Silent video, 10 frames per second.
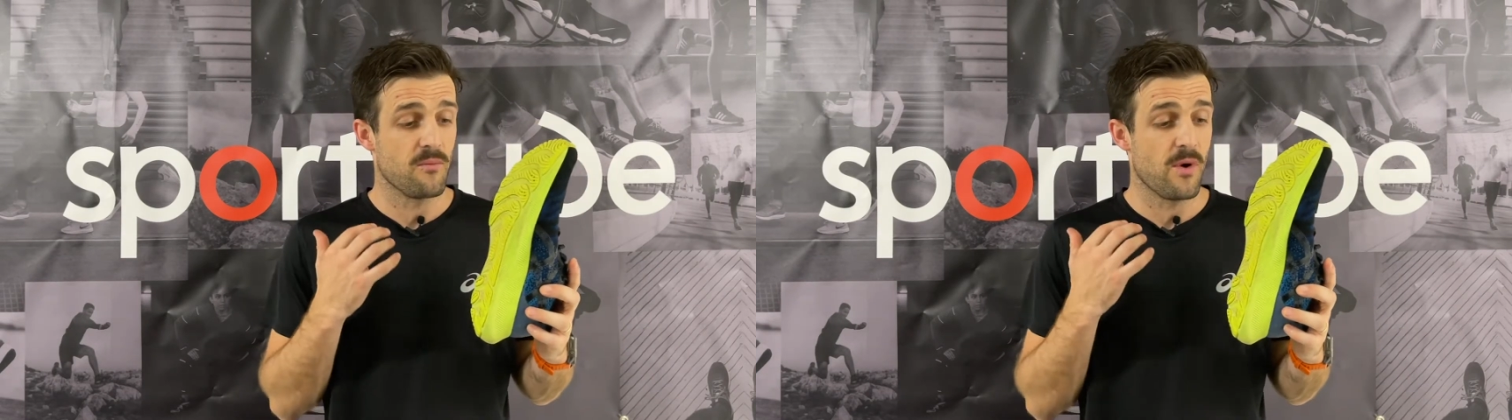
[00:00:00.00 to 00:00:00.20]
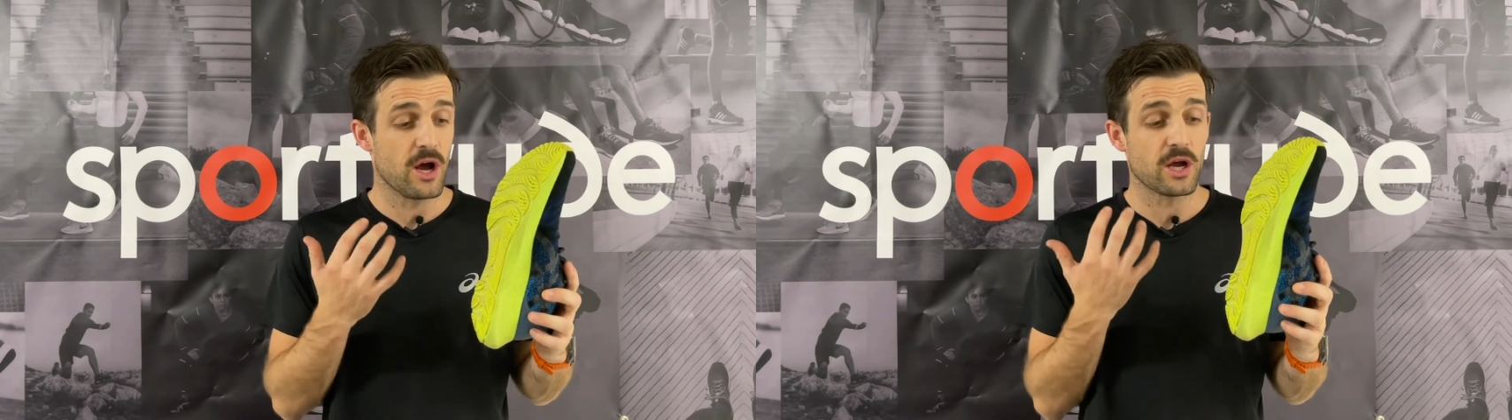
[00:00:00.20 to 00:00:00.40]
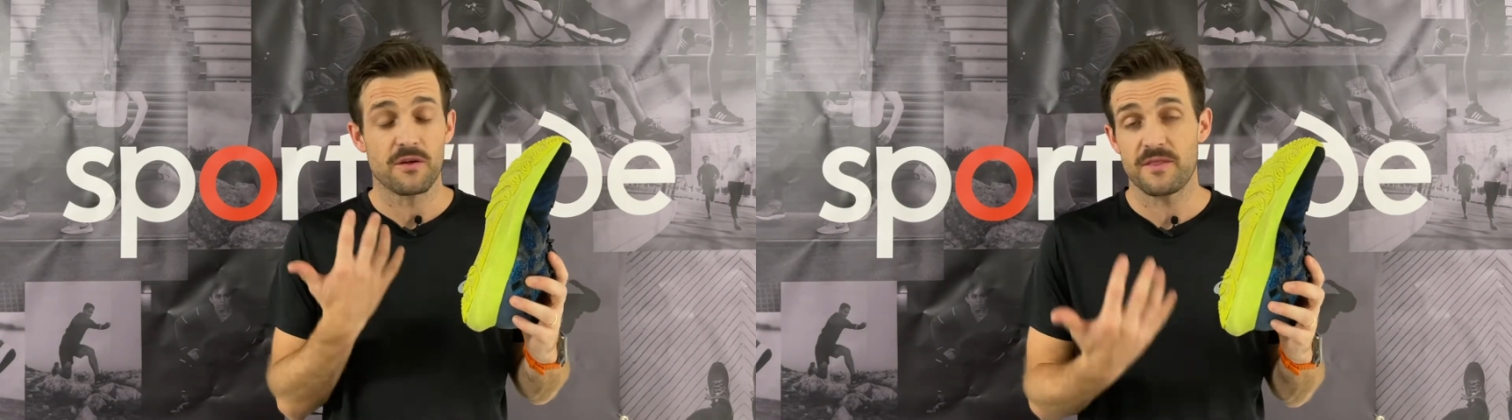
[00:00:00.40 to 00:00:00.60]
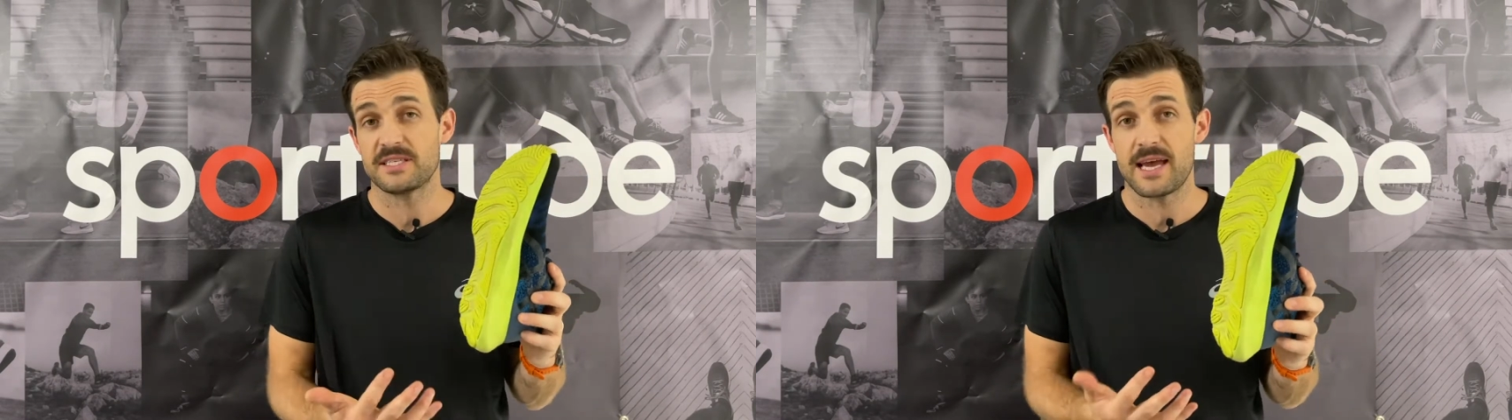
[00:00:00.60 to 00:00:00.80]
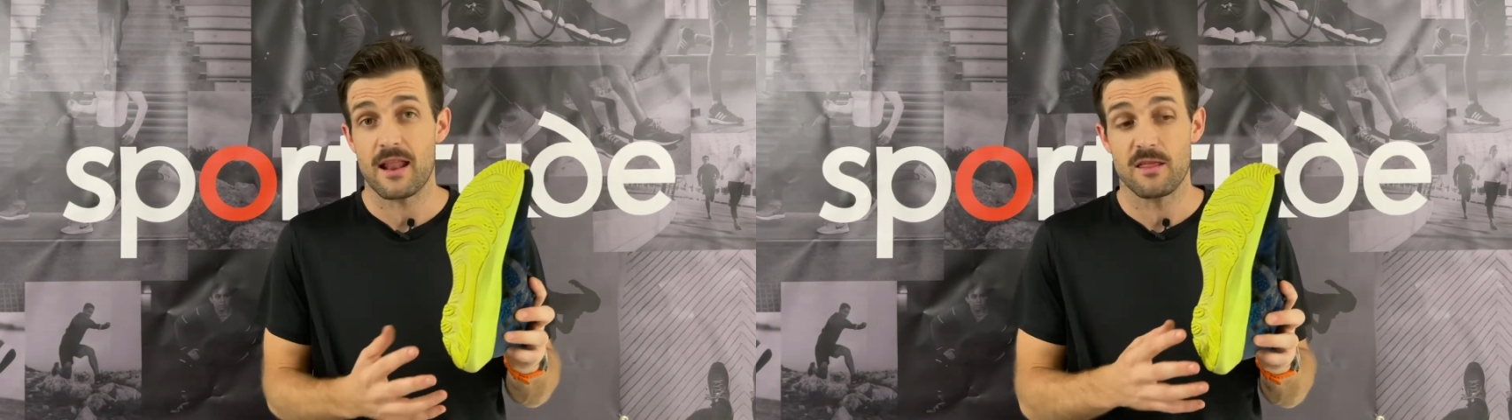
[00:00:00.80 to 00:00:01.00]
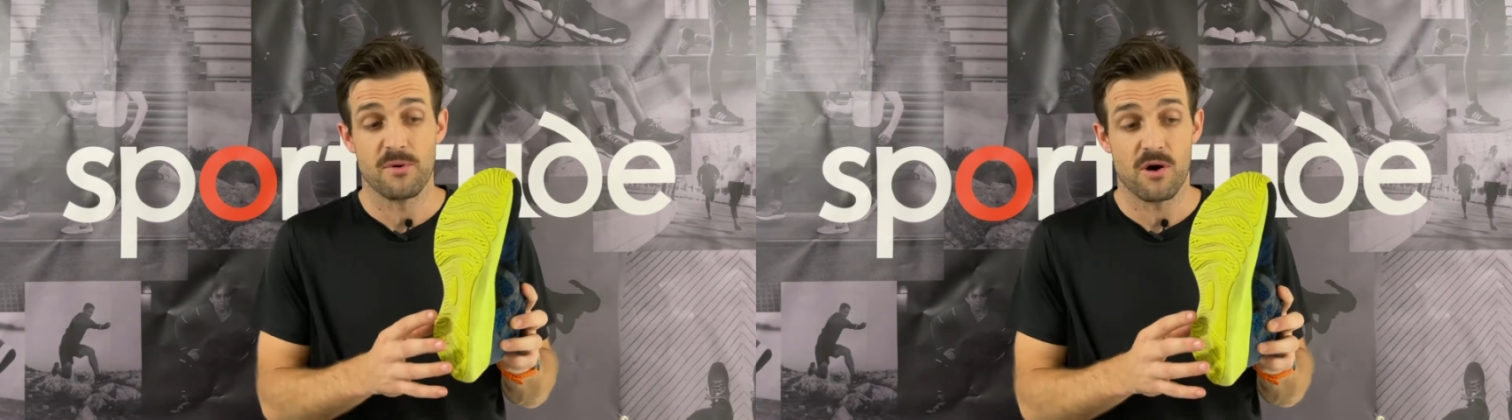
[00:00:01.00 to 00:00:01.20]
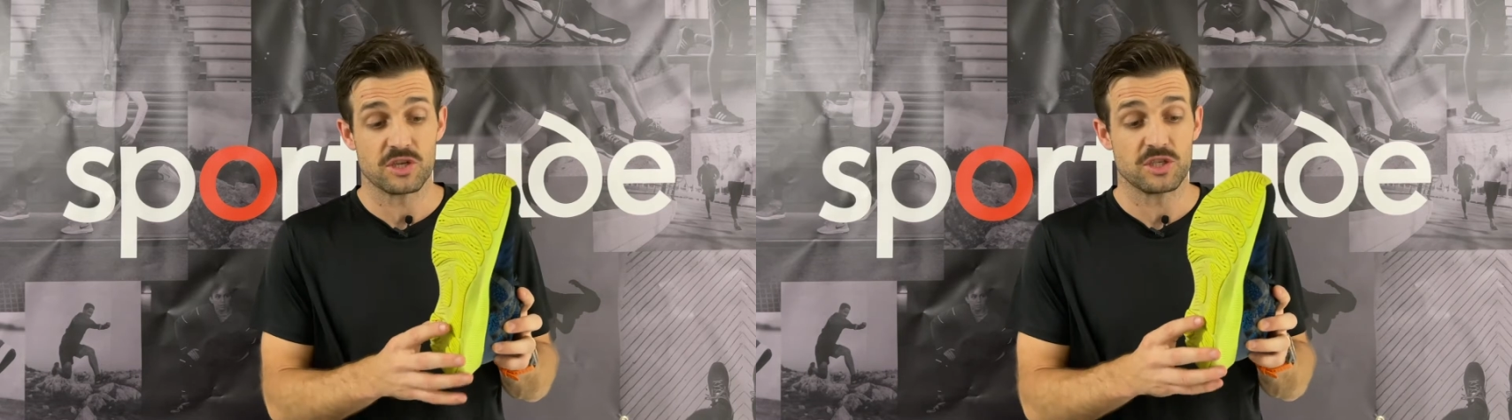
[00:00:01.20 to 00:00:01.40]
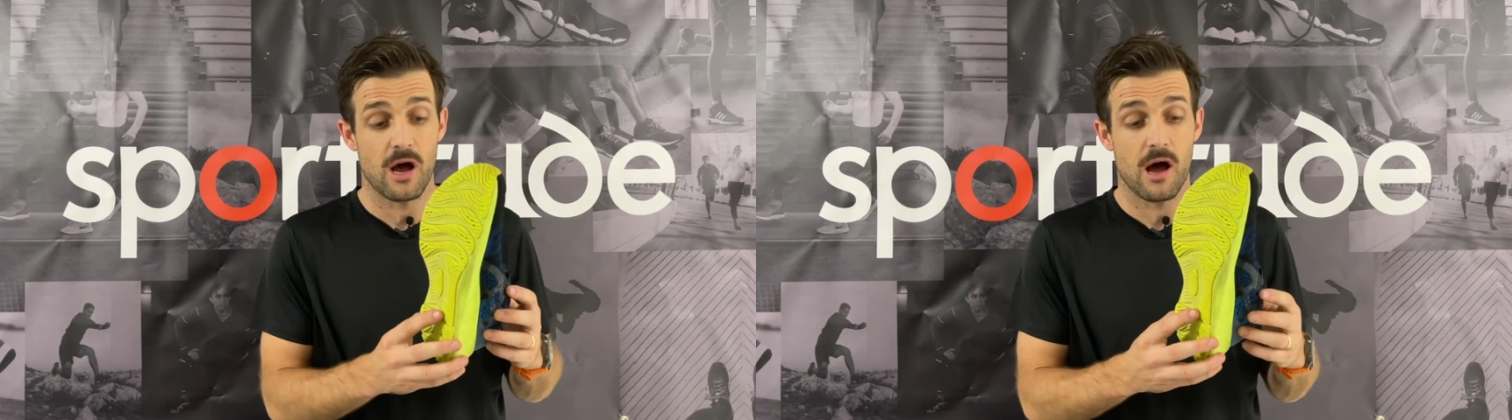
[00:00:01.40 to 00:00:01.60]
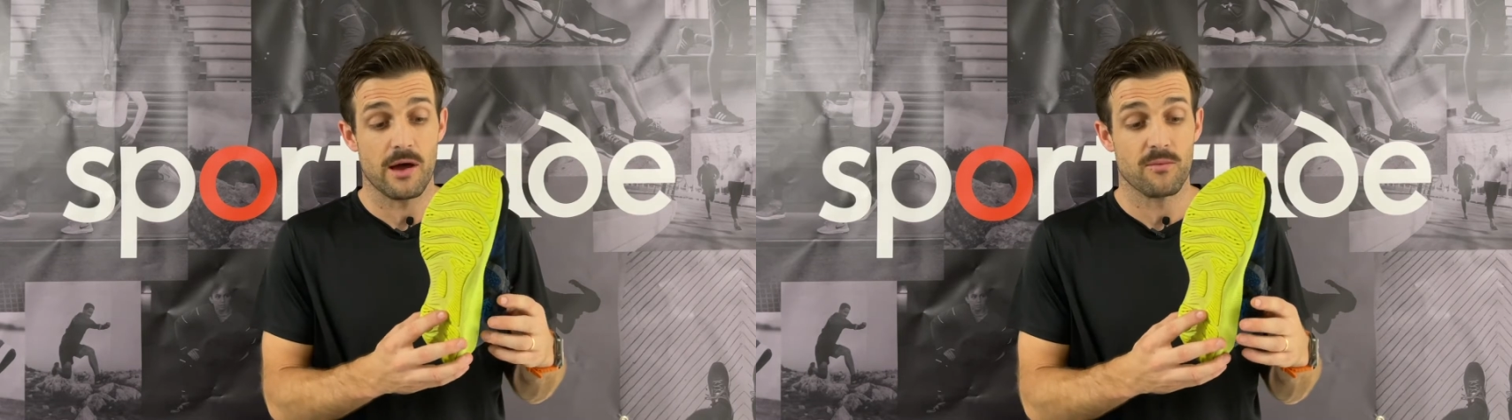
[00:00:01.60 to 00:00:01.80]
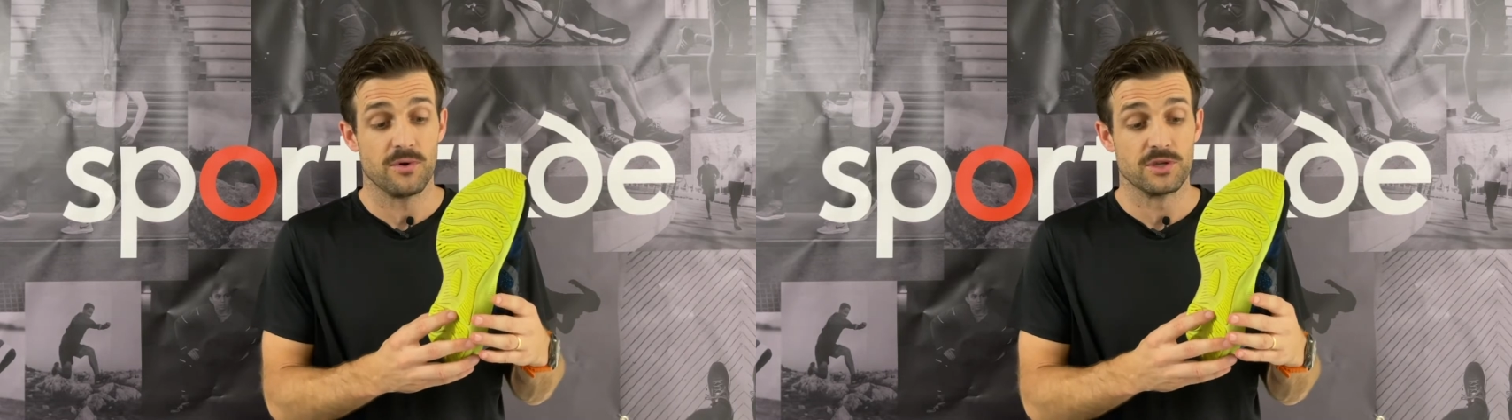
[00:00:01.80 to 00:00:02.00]
when I got this out of the box,
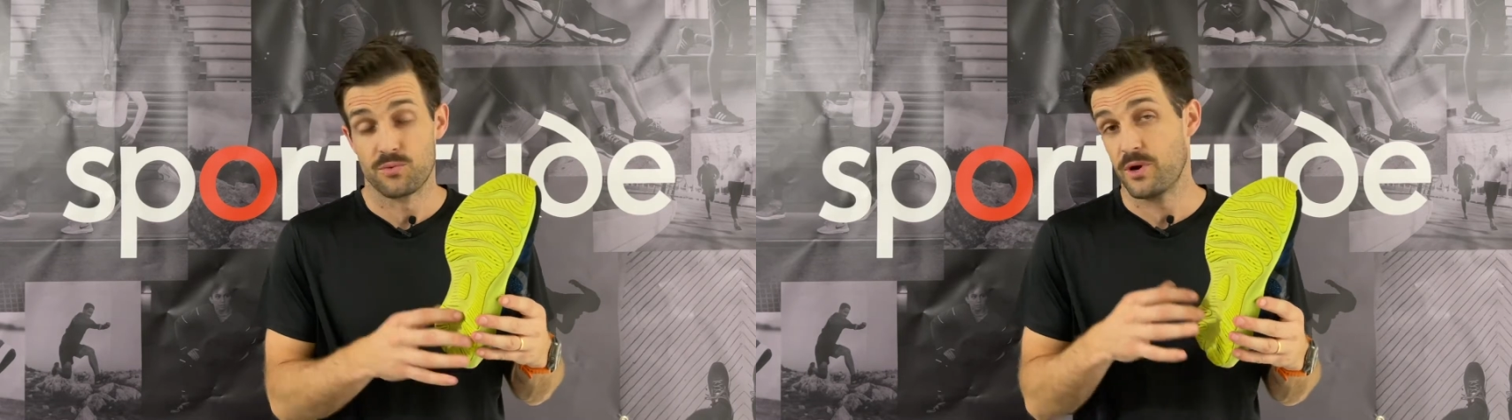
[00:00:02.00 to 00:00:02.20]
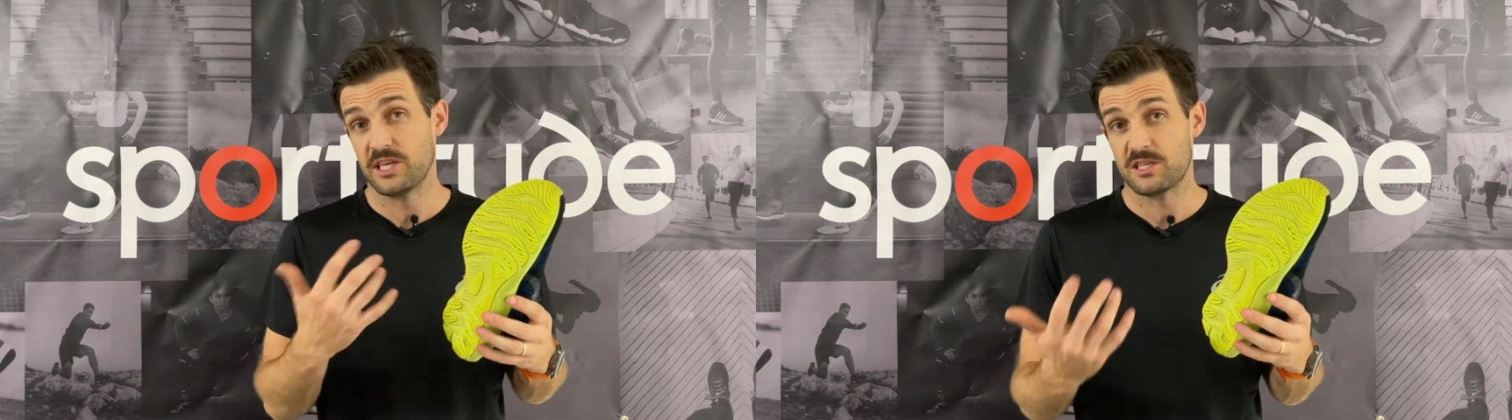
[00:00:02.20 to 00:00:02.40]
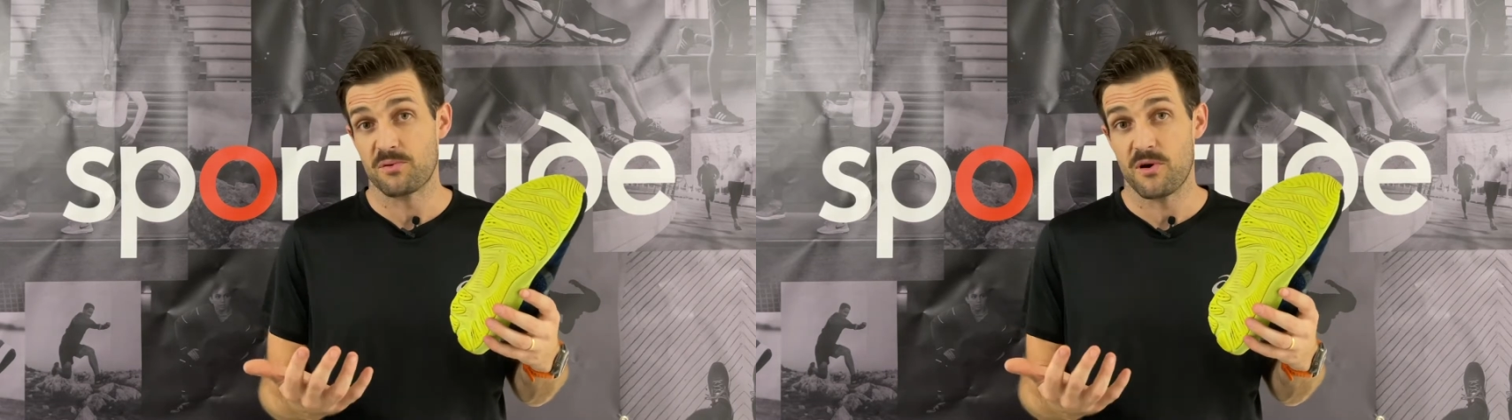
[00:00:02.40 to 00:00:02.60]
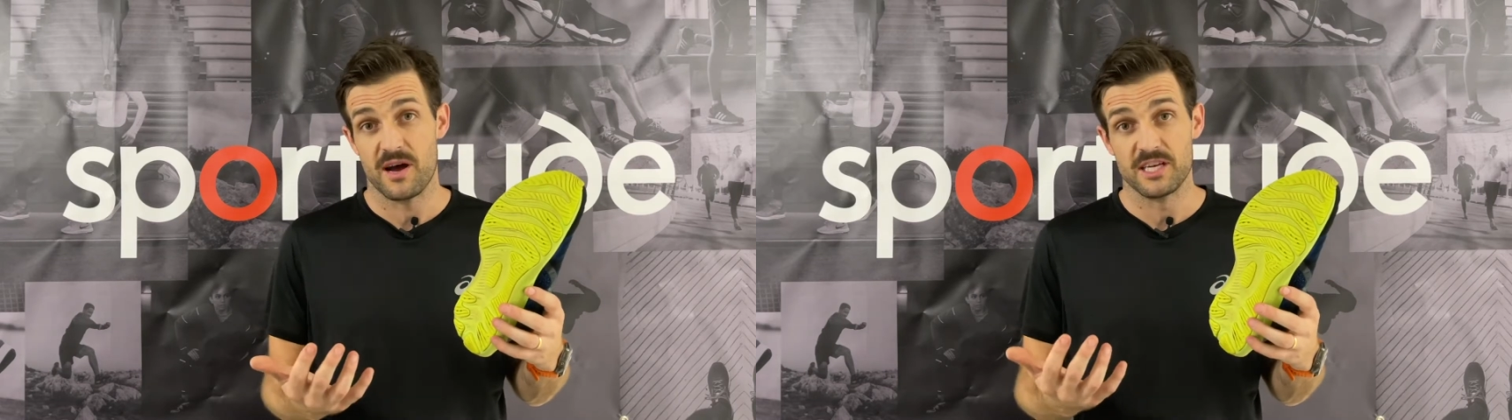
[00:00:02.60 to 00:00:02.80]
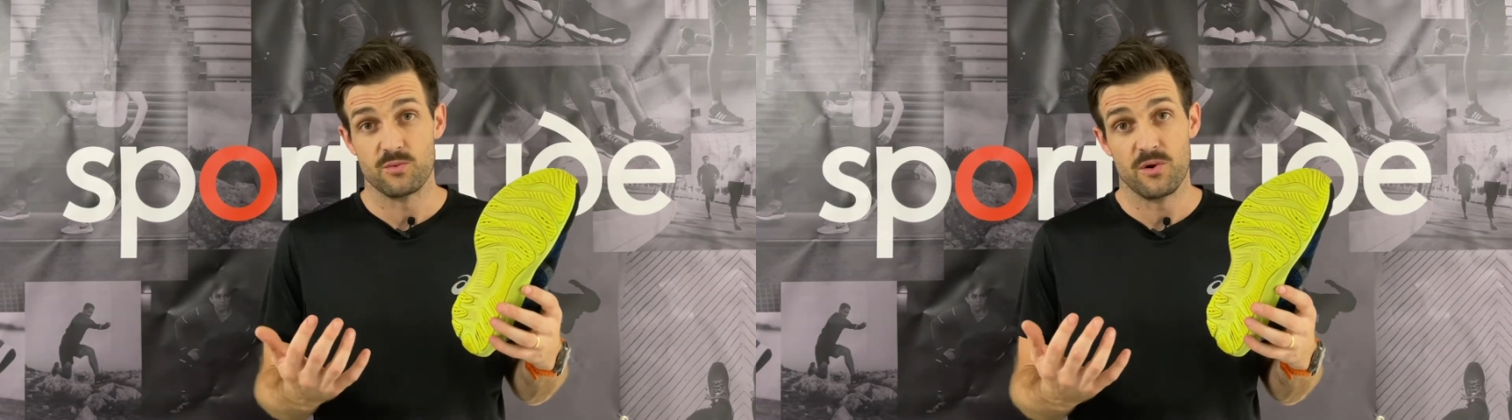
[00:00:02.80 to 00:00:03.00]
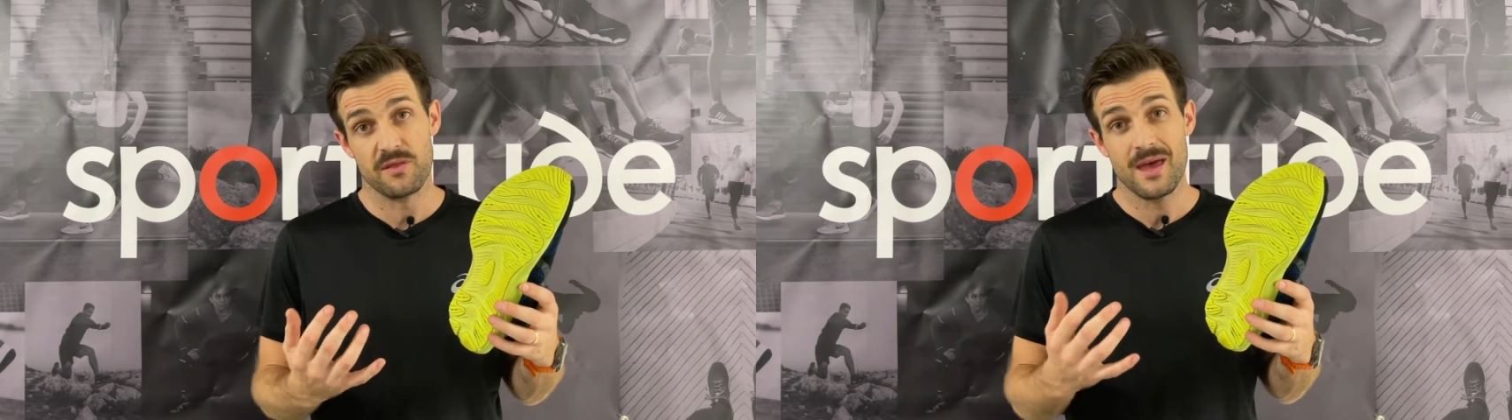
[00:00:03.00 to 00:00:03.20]
I was really surprised with